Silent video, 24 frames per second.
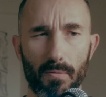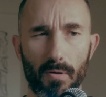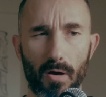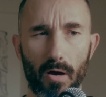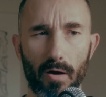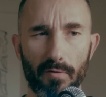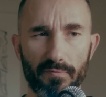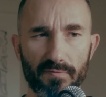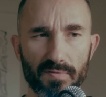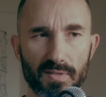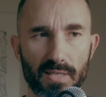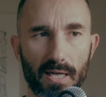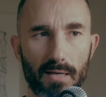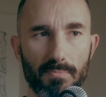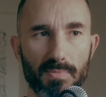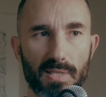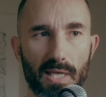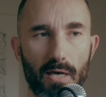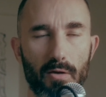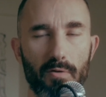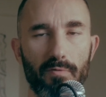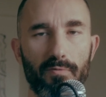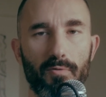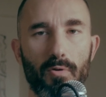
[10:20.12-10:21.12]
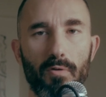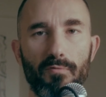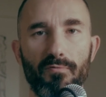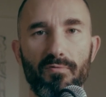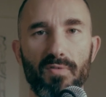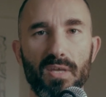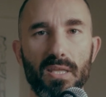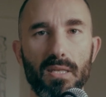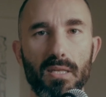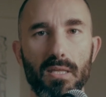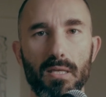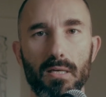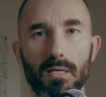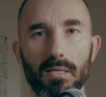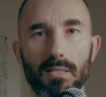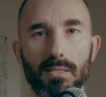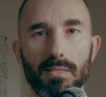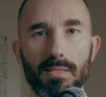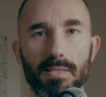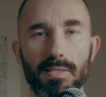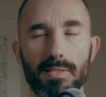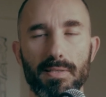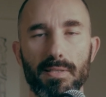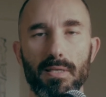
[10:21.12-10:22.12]
oftentimes out of
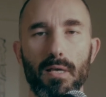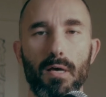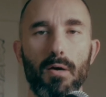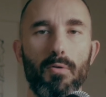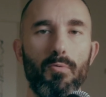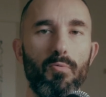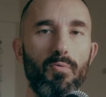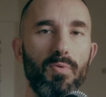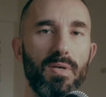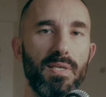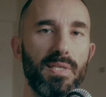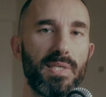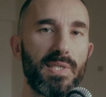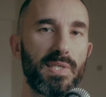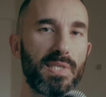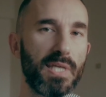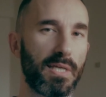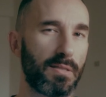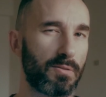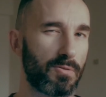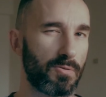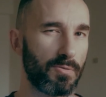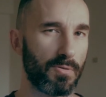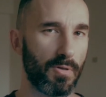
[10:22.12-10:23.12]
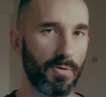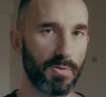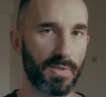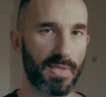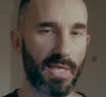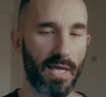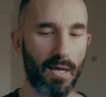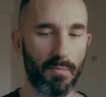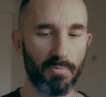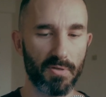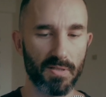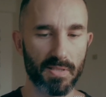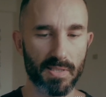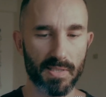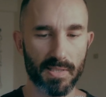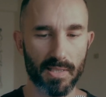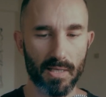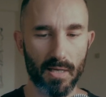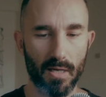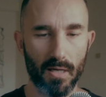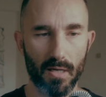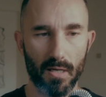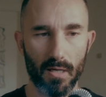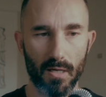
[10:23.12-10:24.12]
convenience, we stick to those habits.
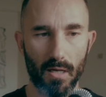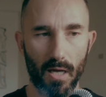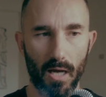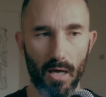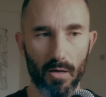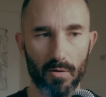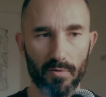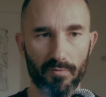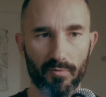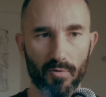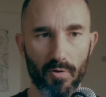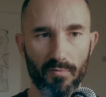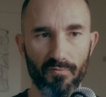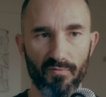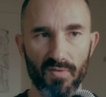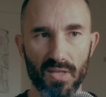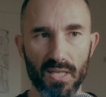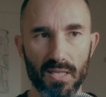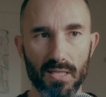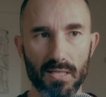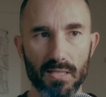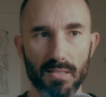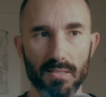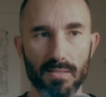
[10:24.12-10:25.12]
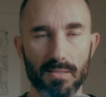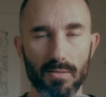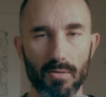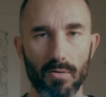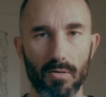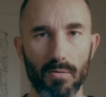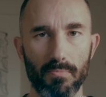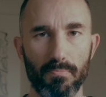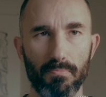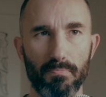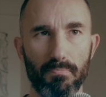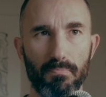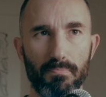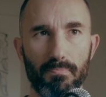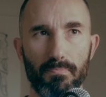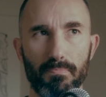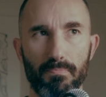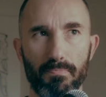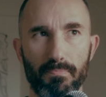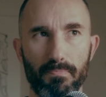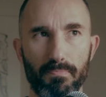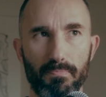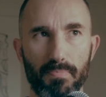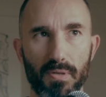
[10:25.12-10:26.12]
Out of convenience, or
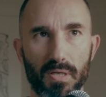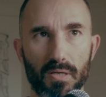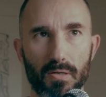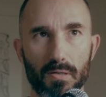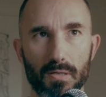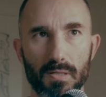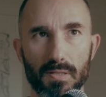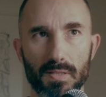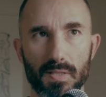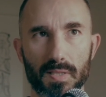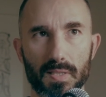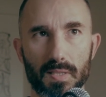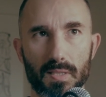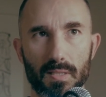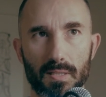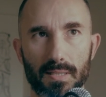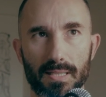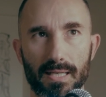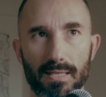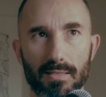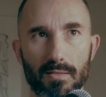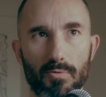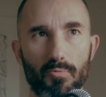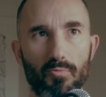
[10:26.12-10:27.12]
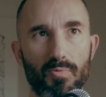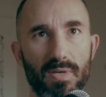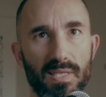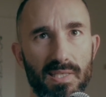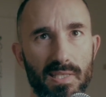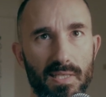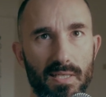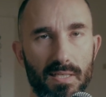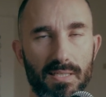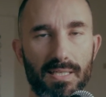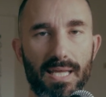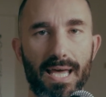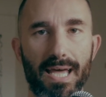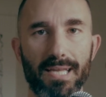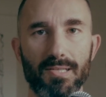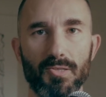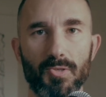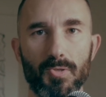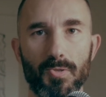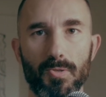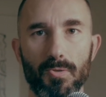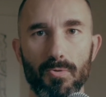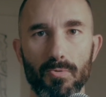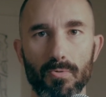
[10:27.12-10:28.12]
because there's a risk
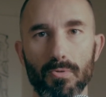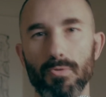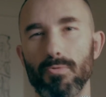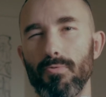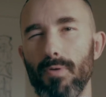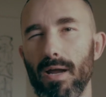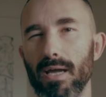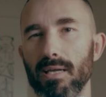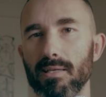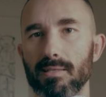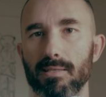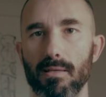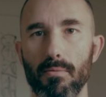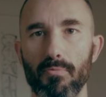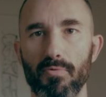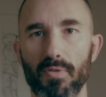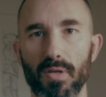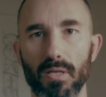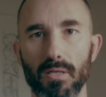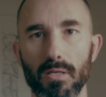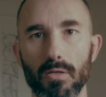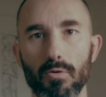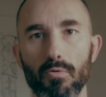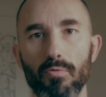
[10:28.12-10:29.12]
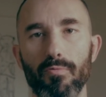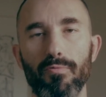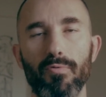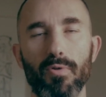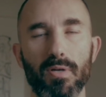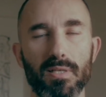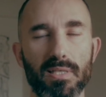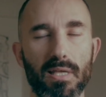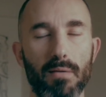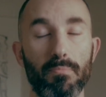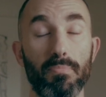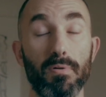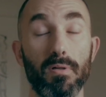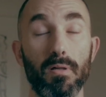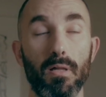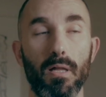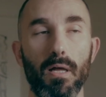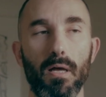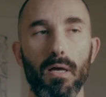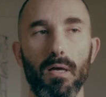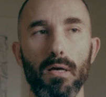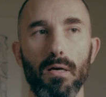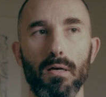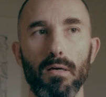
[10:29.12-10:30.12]
attached to trying something new. For example,
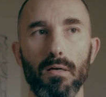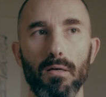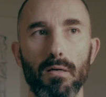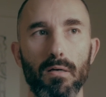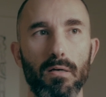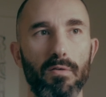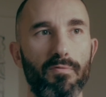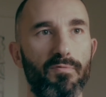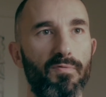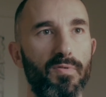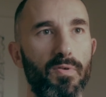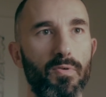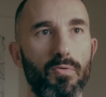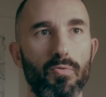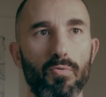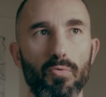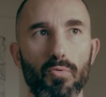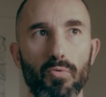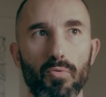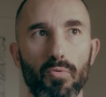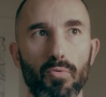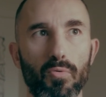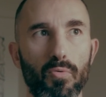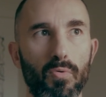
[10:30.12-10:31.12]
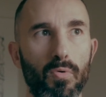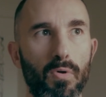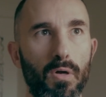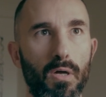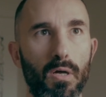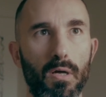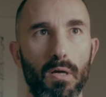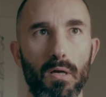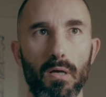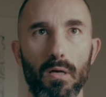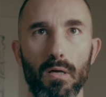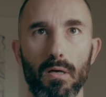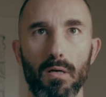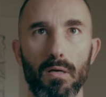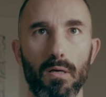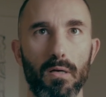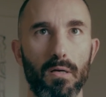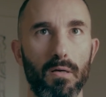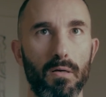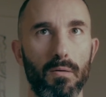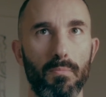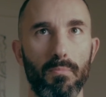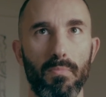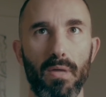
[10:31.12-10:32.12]
if you
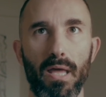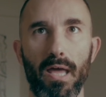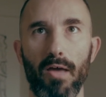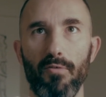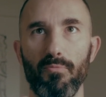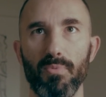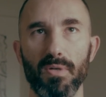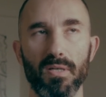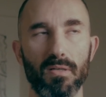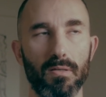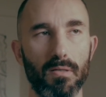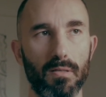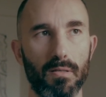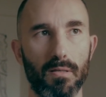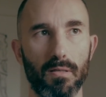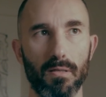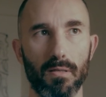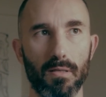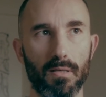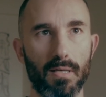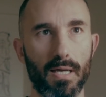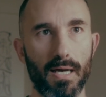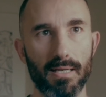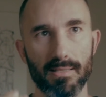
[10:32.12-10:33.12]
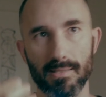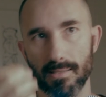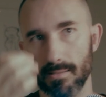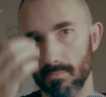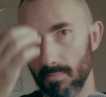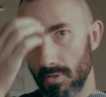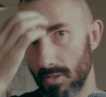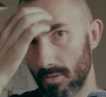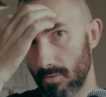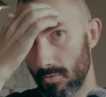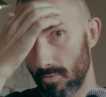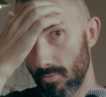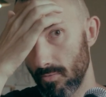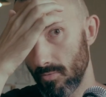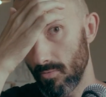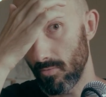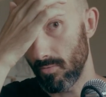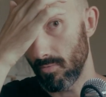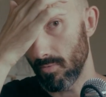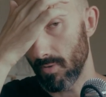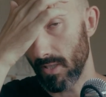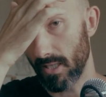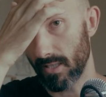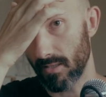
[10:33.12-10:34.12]
have been a customer
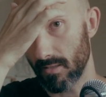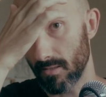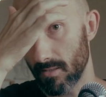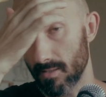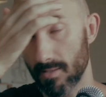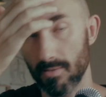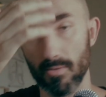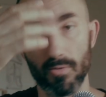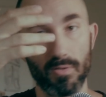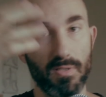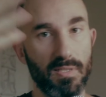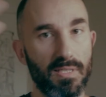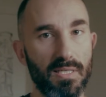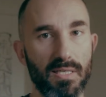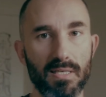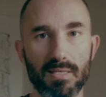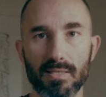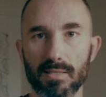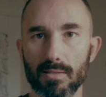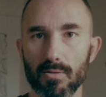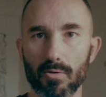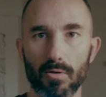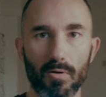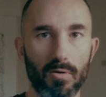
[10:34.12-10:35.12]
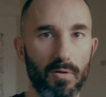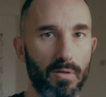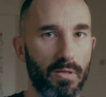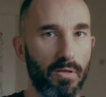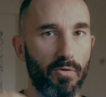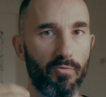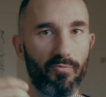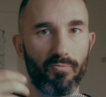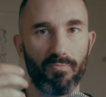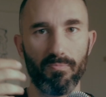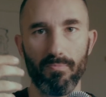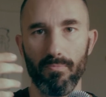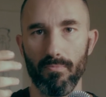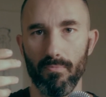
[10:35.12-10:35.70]
to like a certain tea store, you've